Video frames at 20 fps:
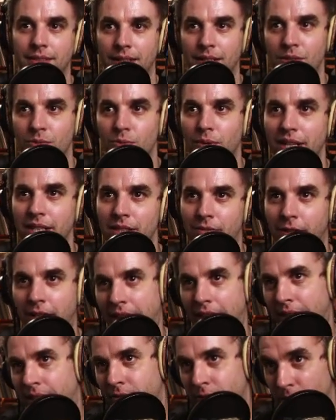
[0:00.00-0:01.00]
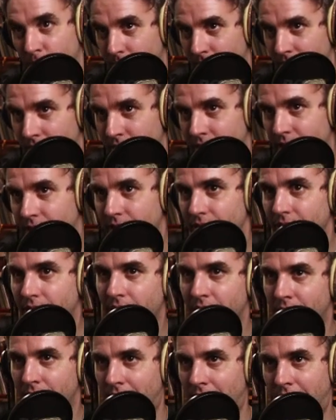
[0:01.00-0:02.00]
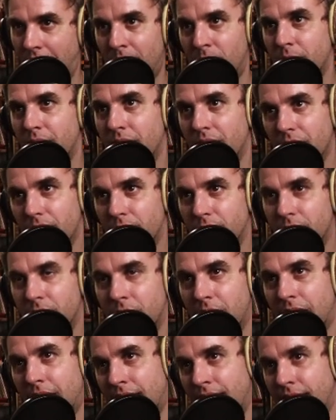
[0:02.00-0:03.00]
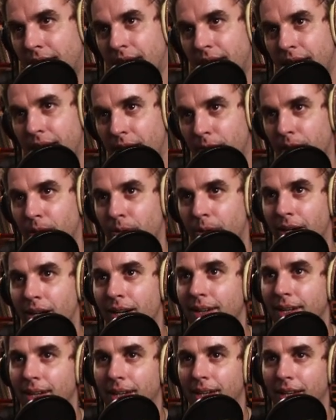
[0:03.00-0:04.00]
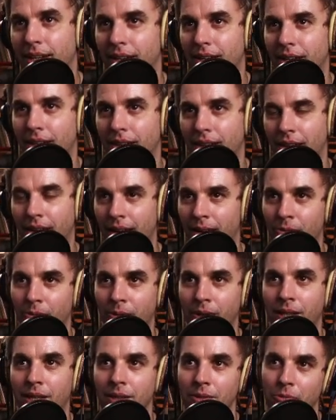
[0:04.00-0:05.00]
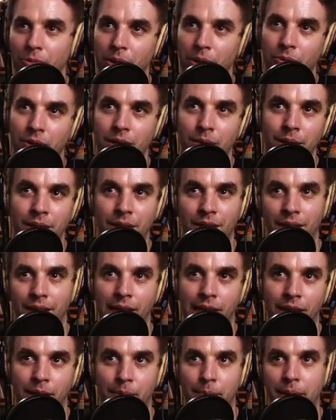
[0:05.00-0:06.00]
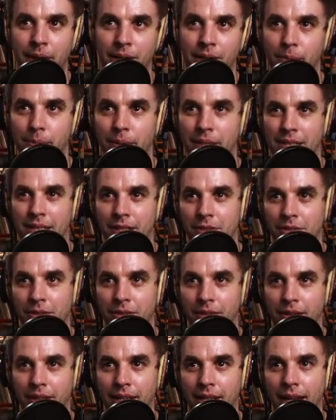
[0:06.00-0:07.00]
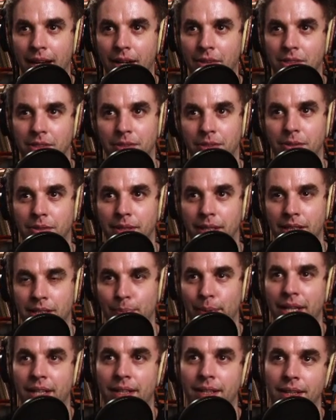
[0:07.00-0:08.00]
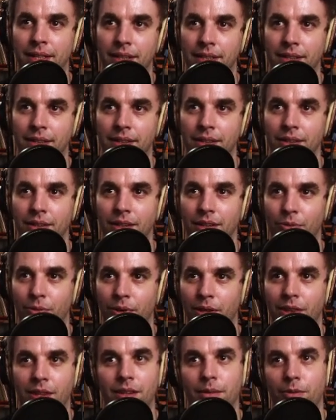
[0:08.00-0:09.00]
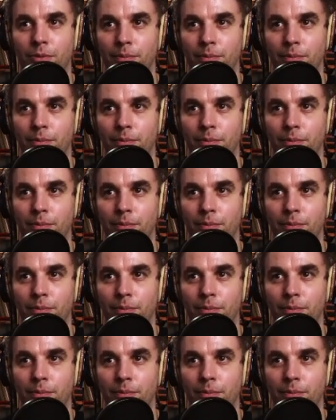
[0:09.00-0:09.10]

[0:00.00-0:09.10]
Since white's fine everywhere and we're fine everywhere, then we want to be thinking about our potential and how to expand it with